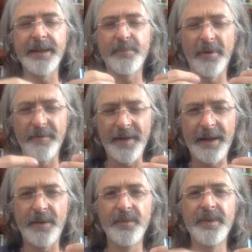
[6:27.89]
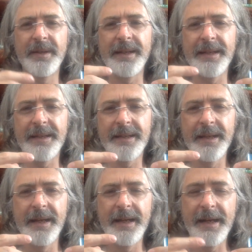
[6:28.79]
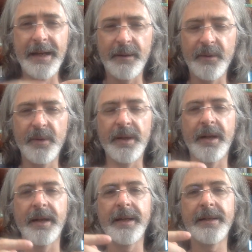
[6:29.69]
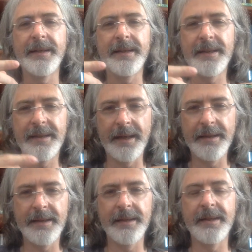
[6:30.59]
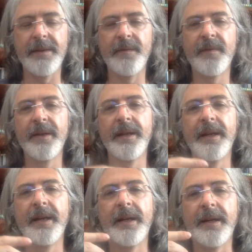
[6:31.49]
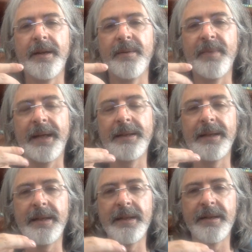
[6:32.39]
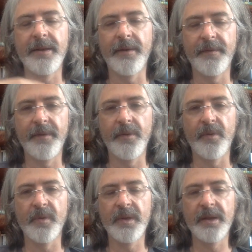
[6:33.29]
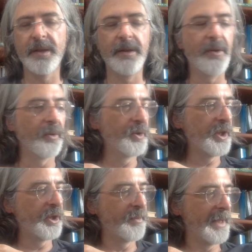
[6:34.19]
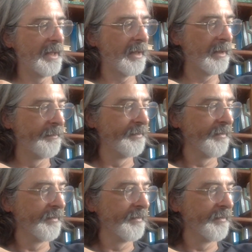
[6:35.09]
profound, it's erudite, it's sensitive, and it is of course non-judgmental.